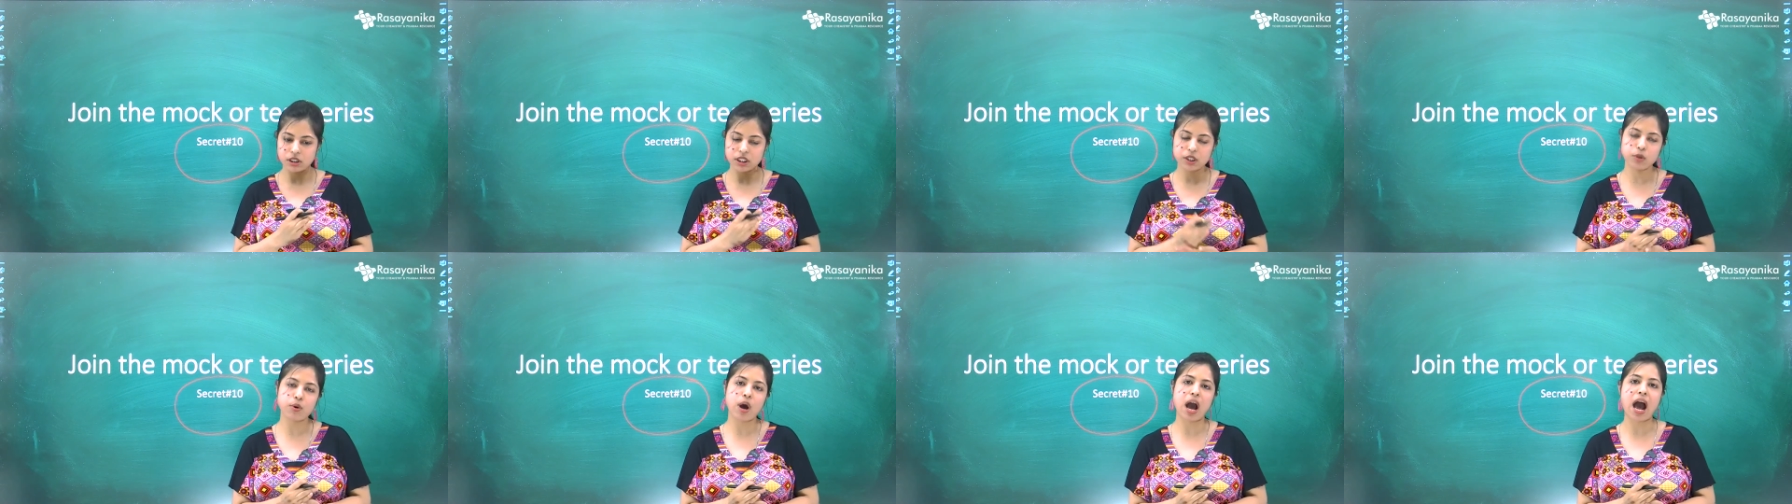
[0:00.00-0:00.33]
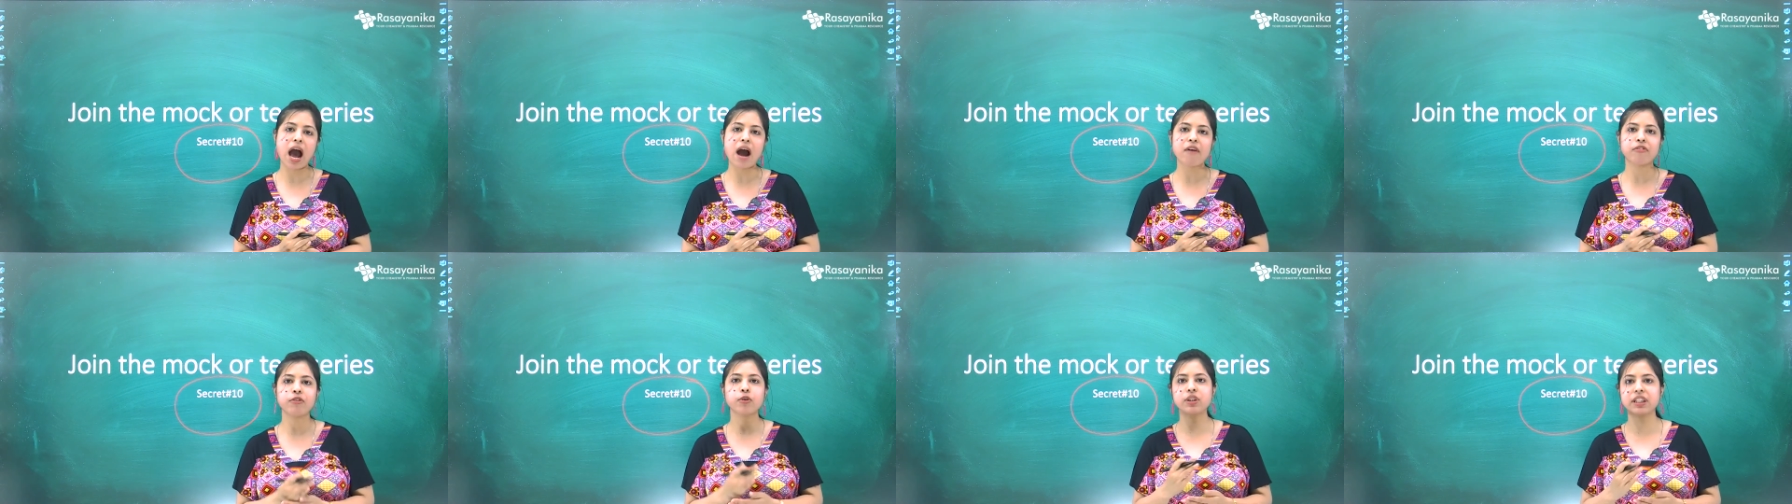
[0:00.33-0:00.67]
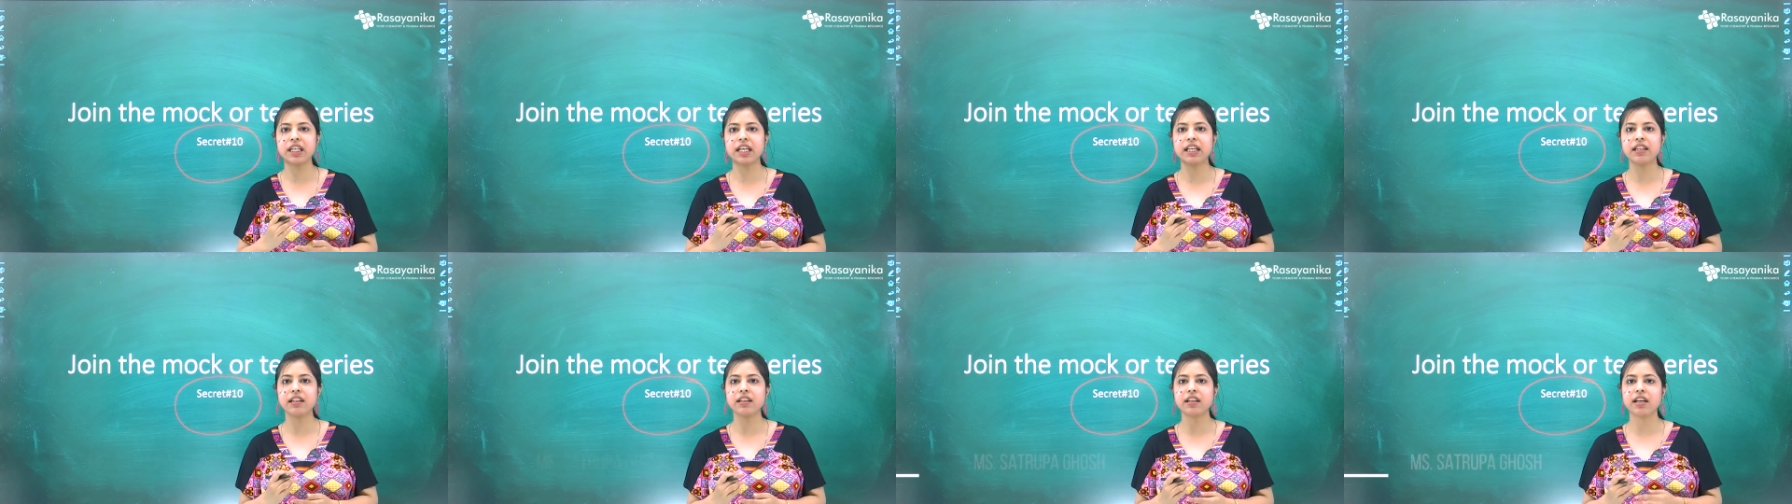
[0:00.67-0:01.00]
you have to
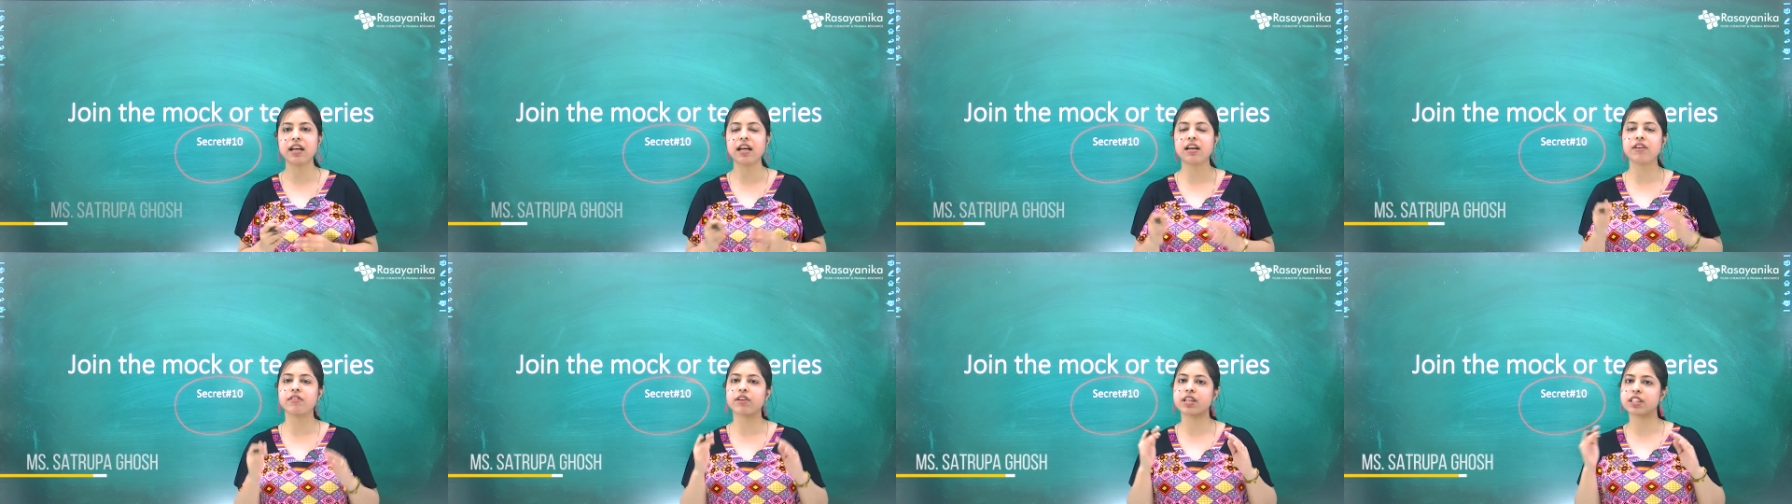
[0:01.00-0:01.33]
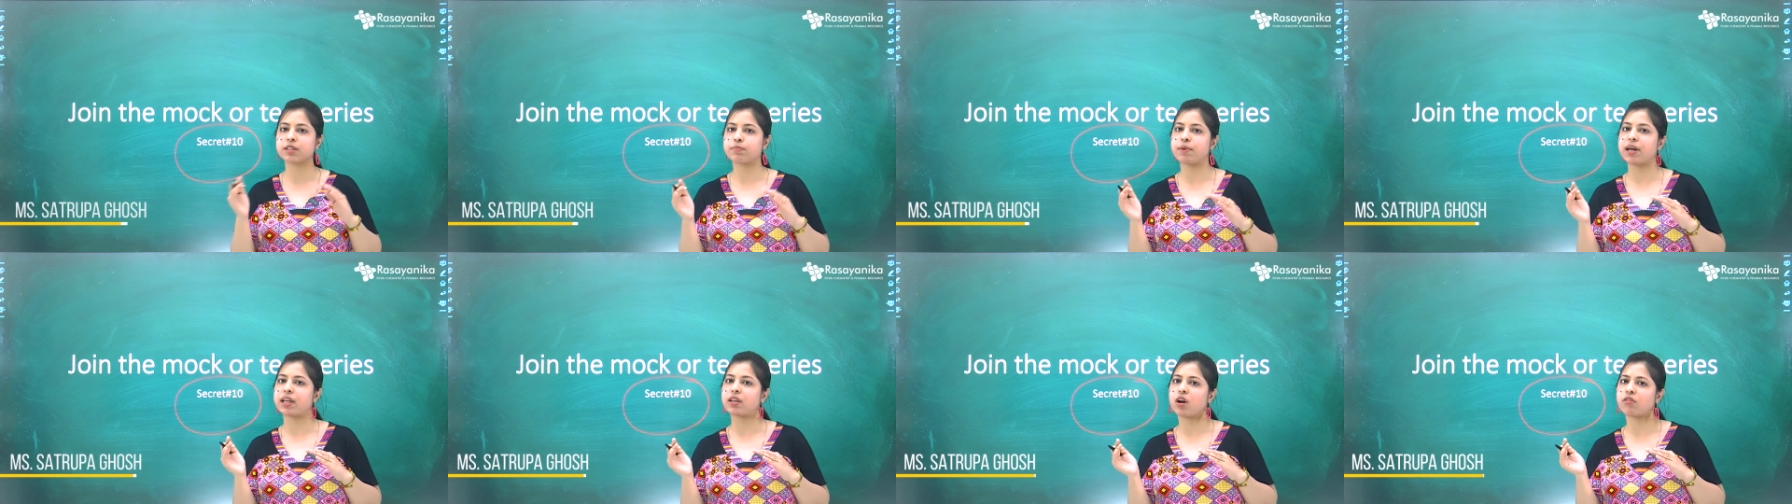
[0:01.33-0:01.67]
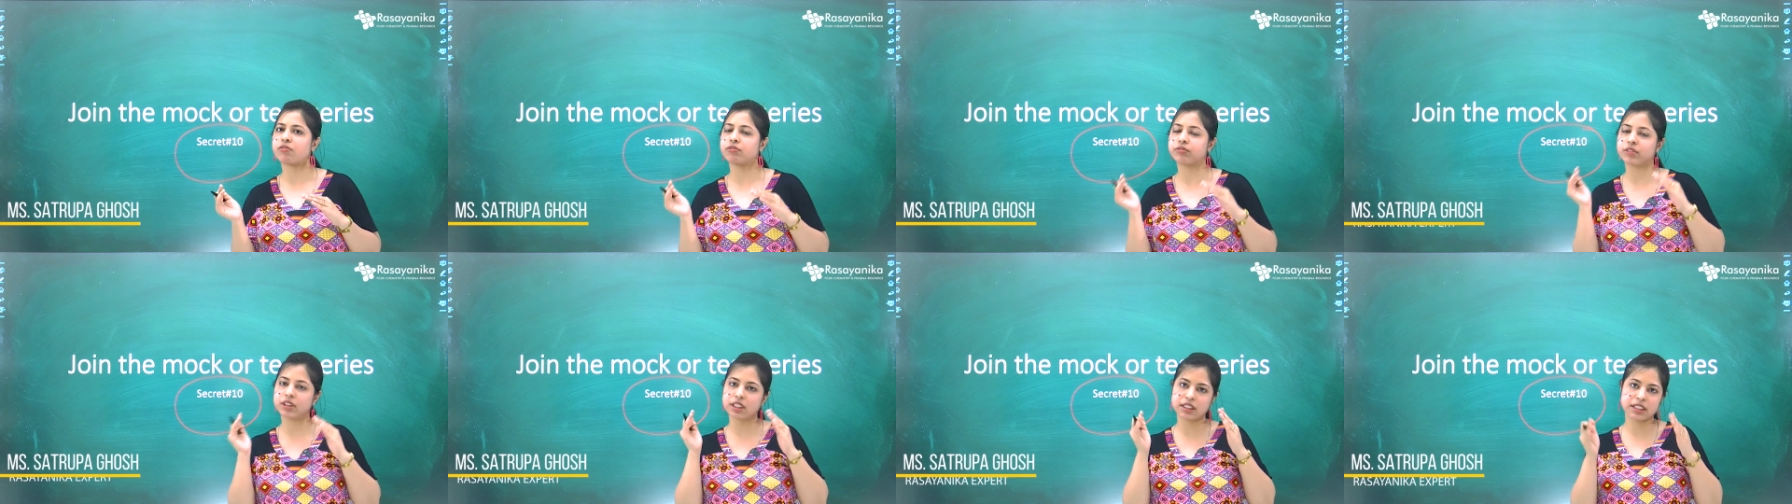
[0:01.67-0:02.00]
think in respect
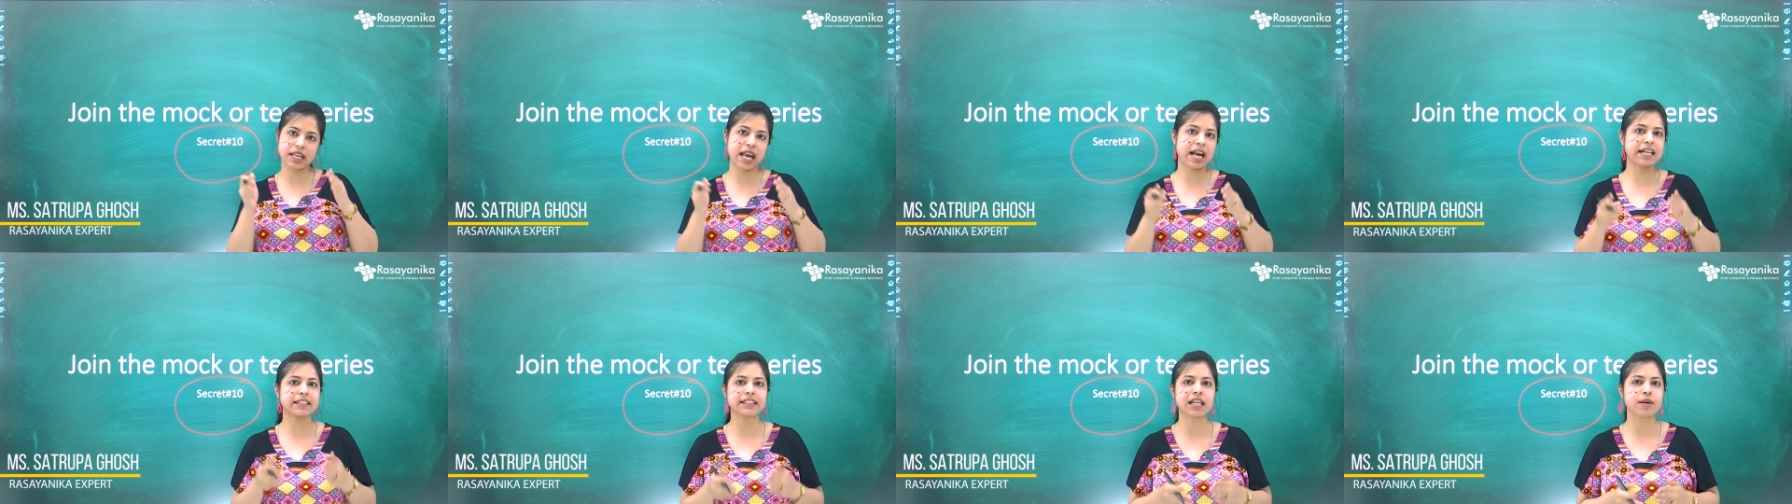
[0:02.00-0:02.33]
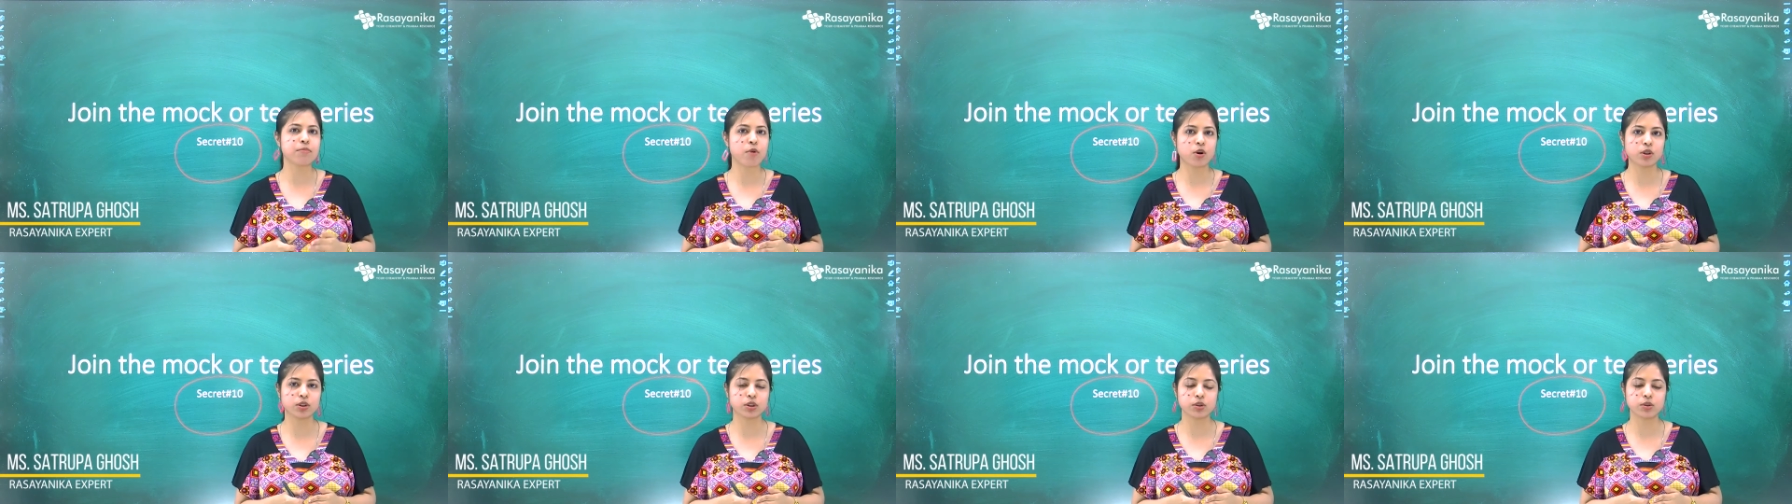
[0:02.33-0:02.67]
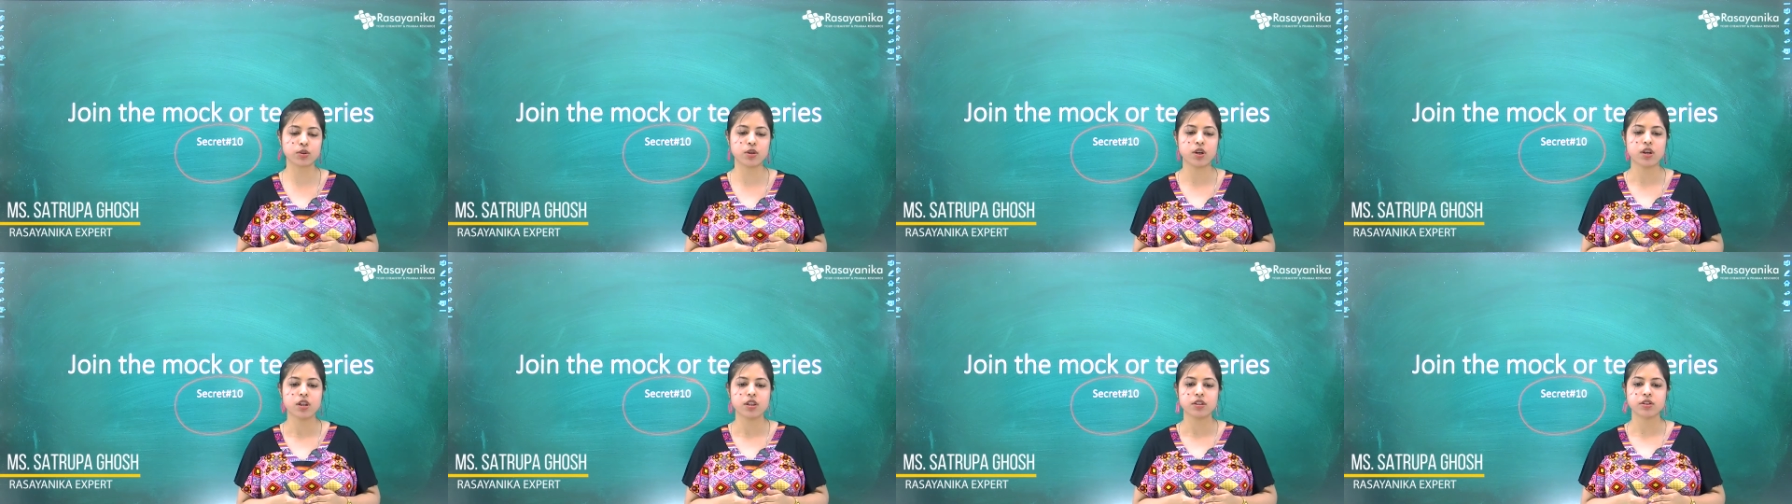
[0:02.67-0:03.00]
of the exam
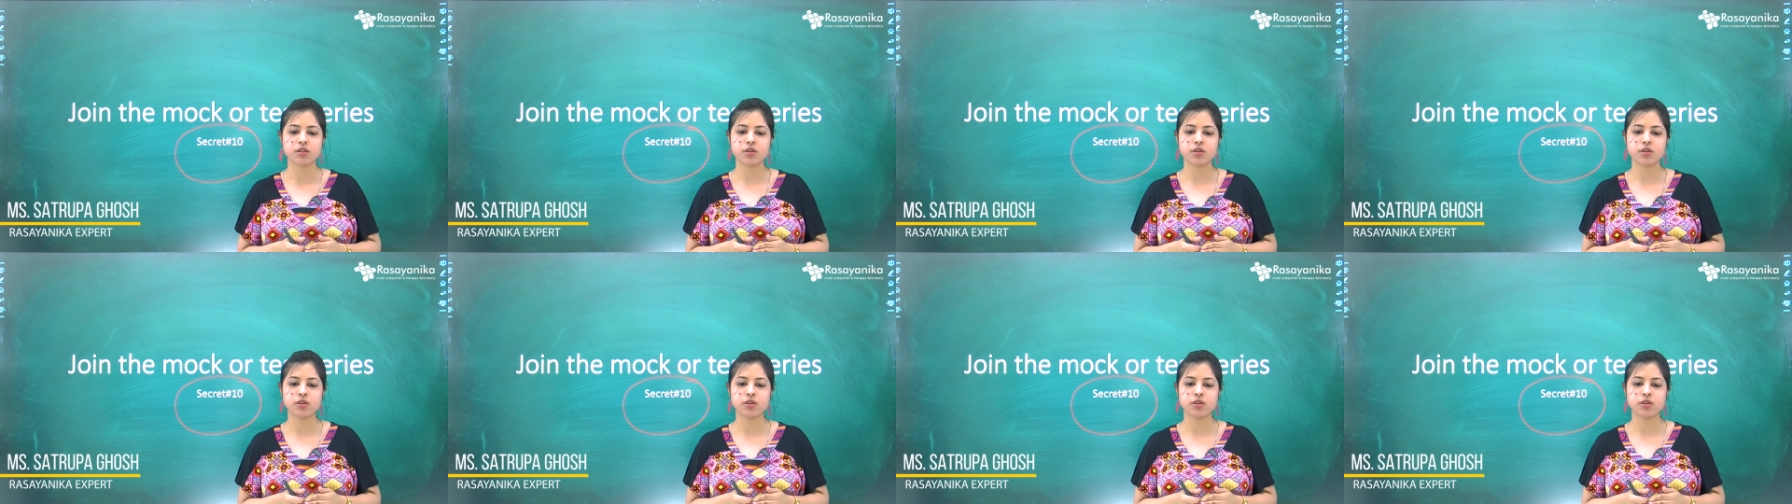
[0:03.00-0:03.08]
also.